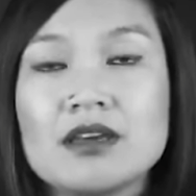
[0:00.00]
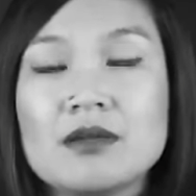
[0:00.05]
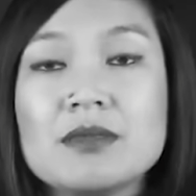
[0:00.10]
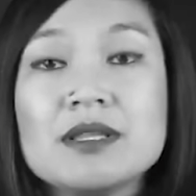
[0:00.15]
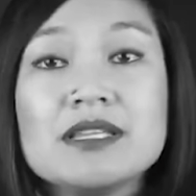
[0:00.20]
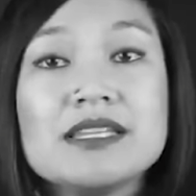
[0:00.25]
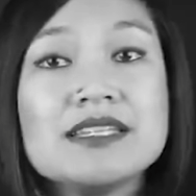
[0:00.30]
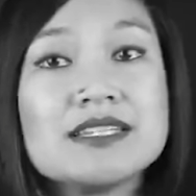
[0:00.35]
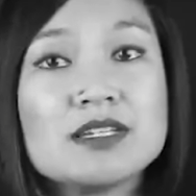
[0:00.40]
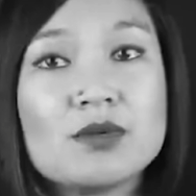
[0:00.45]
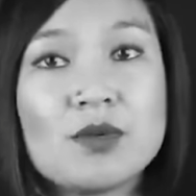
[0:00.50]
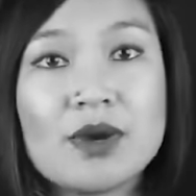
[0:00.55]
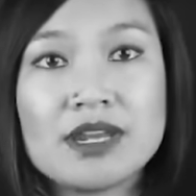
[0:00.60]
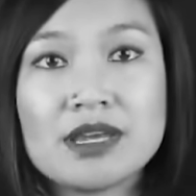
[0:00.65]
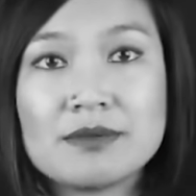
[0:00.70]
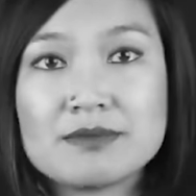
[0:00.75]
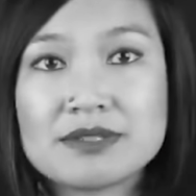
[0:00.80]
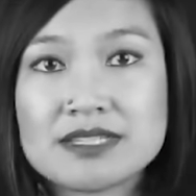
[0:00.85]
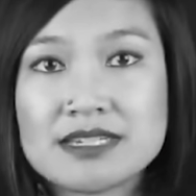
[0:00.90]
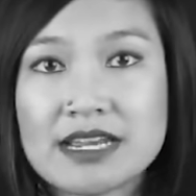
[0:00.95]
Melinda went
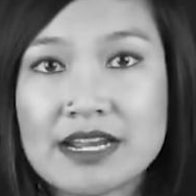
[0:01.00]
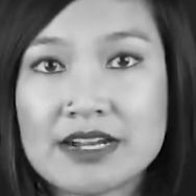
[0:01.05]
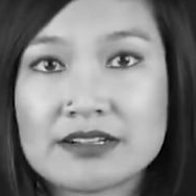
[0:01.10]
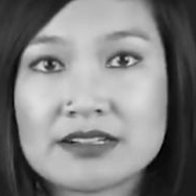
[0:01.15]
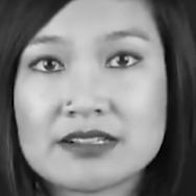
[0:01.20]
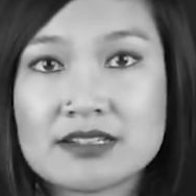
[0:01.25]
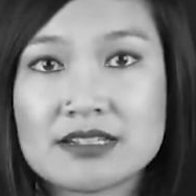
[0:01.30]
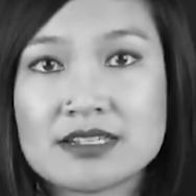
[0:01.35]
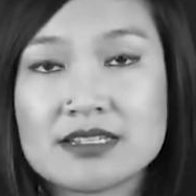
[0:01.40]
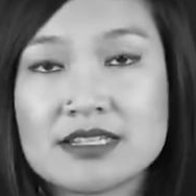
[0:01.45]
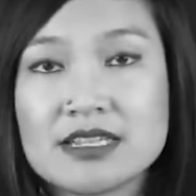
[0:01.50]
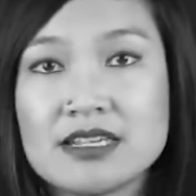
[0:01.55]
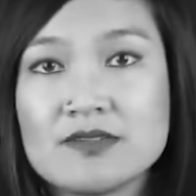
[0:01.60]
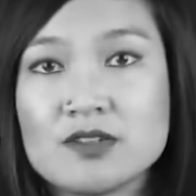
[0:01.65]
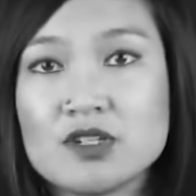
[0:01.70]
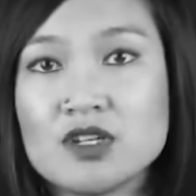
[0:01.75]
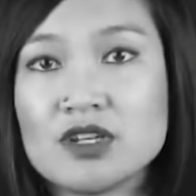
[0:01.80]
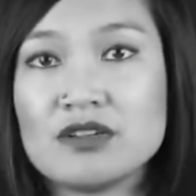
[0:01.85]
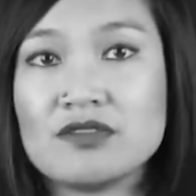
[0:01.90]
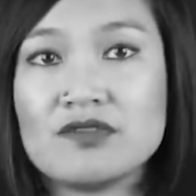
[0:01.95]
upstairs to see if
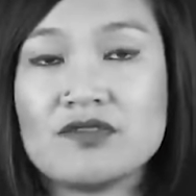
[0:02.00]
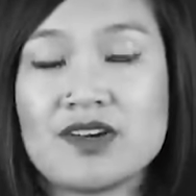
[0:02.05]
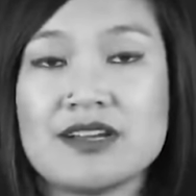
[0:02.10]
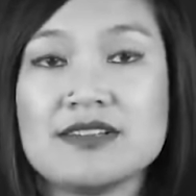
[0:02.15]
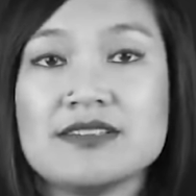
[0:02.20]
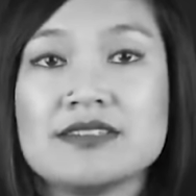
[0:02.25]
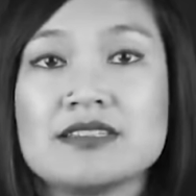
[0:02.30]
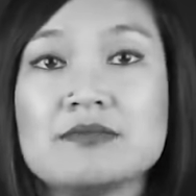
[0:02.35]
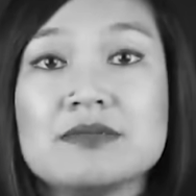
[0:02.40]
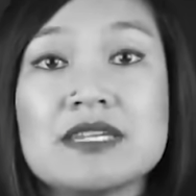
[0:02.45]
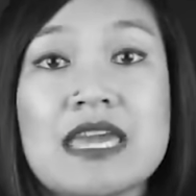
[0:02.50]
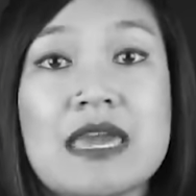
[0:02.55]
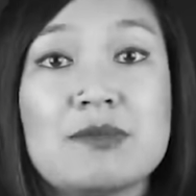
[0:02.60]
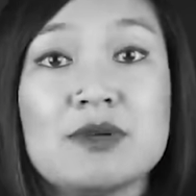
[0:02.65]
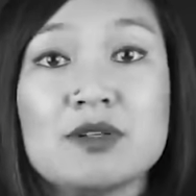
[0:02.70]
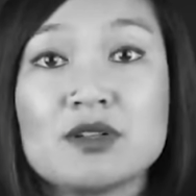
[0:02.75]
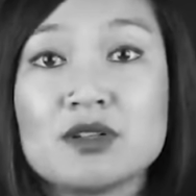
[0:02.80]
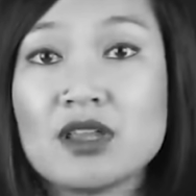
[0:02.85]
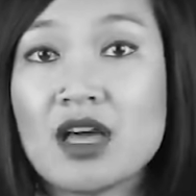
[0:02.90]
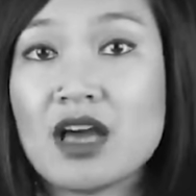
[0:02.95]
she could find some
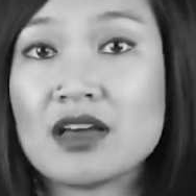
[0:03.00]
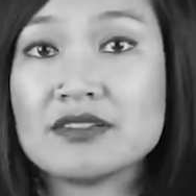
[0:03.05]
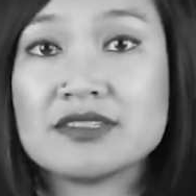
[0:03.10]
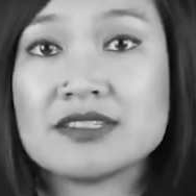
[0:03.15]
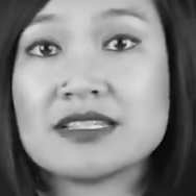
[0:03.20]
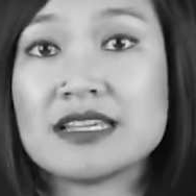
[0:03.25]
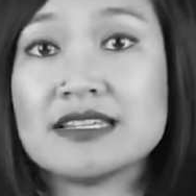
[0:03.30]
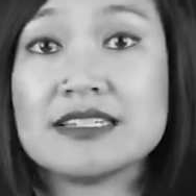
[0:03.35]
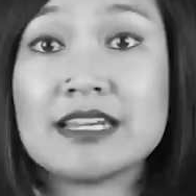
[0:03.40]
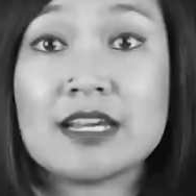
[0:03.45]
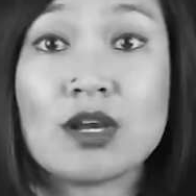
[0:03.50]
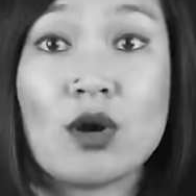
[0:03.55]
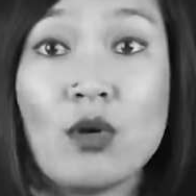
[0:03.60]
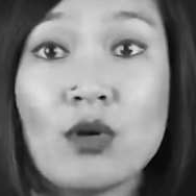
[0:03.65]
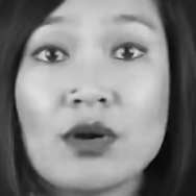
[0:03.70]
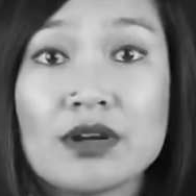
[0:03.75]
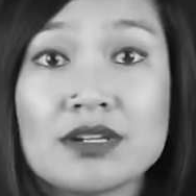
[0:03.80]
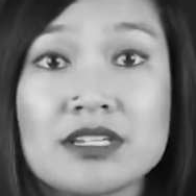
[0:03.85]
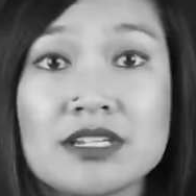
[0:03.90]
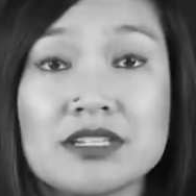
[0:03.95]
tablecloths and
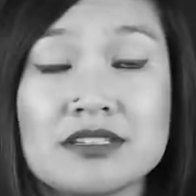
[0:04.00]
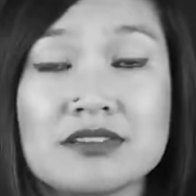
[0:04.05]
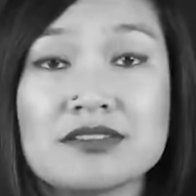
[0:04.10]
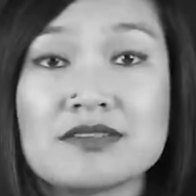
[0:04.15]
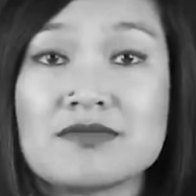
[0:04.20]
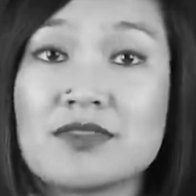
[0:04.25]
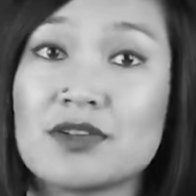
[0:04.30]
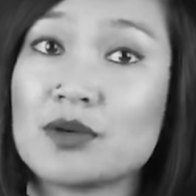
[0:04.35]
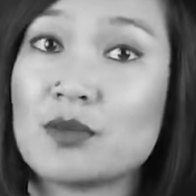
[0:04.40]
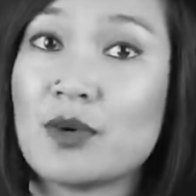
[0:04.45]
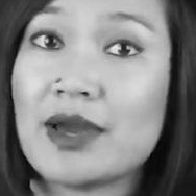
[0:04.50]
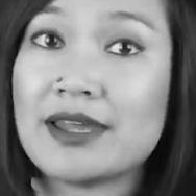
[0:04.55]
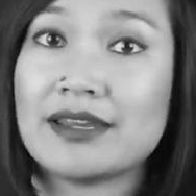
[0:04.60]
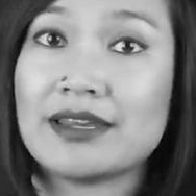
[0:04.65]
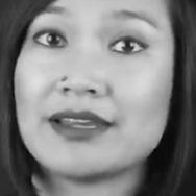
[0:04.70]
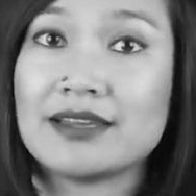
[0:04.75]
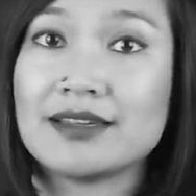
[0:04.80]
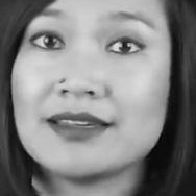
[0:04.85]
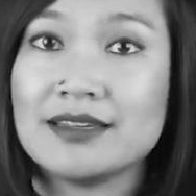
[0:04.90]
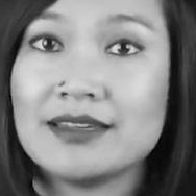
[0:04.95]
decor to use for the
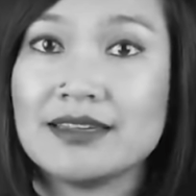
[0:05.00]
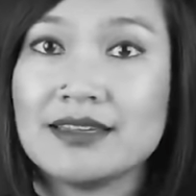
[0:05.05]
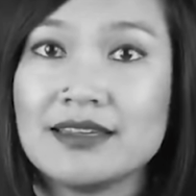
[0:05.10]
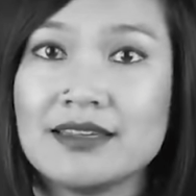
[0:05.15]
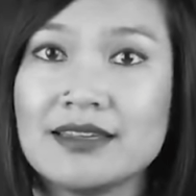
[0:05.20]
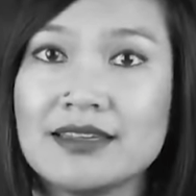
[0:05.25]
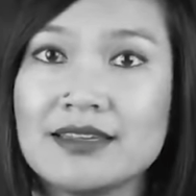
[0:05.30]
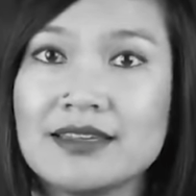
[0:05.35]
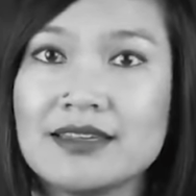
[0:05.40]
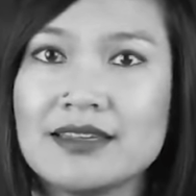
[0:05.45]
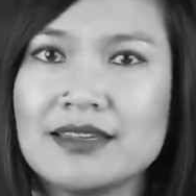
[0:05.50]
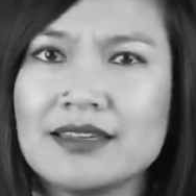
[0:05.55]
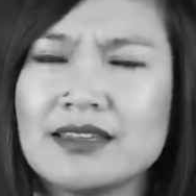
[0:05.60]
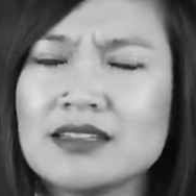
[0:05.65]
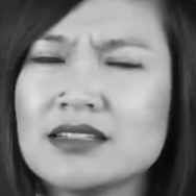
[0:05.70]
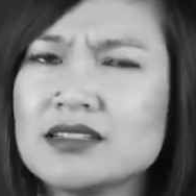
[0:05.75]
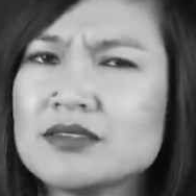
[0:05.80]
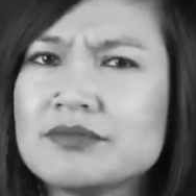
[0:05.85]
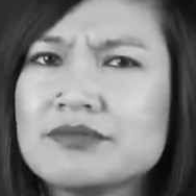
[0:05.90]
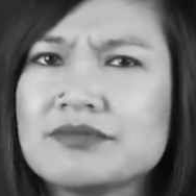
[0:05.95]
wedding.
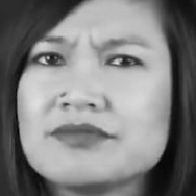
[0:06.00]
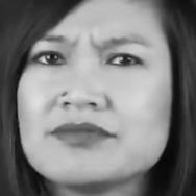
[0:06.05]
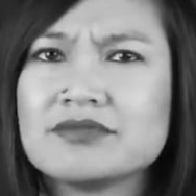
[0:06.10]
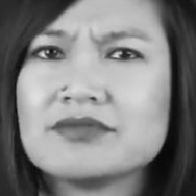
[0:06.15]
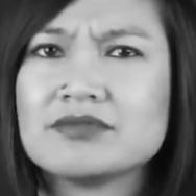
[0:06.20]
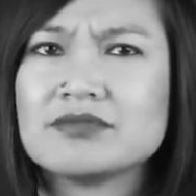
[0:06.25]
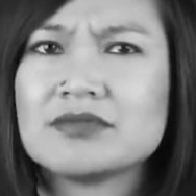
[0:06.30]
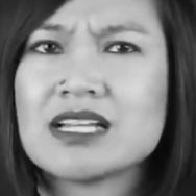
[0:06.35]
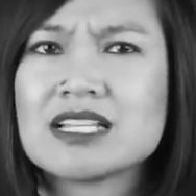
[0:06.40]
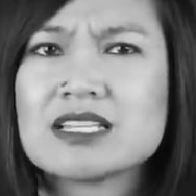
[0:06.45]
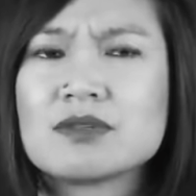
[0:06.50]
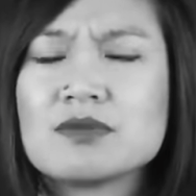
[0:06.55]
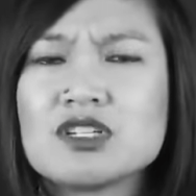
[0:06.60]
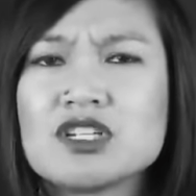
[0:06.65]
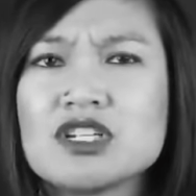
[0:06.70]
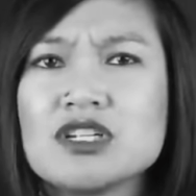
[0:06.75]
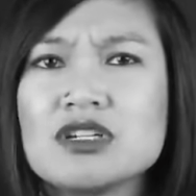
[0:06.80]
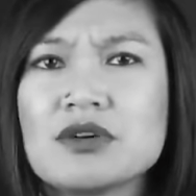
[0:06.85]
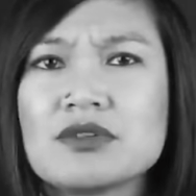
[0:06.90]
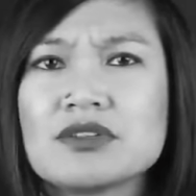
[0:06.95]
That's when
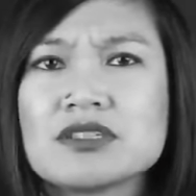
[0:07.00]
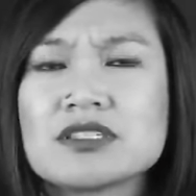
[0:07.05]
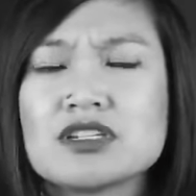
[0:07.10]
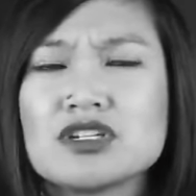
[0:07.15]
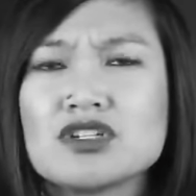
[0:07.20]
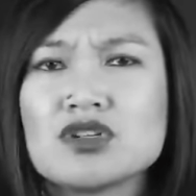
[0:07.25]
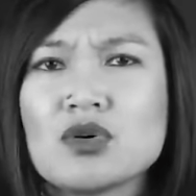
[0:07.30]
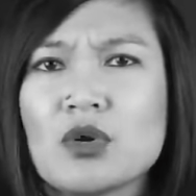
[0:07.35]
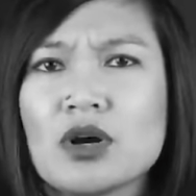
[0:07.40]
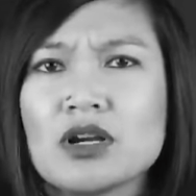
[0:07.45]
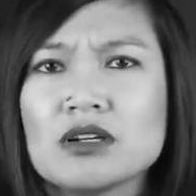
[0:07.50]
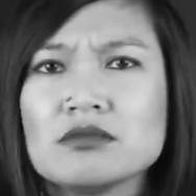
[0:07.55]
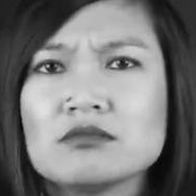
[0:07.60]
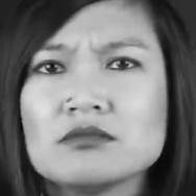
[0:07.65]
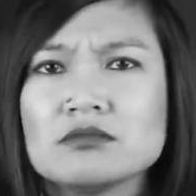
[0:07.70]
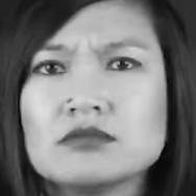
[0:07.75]
she noticed a door.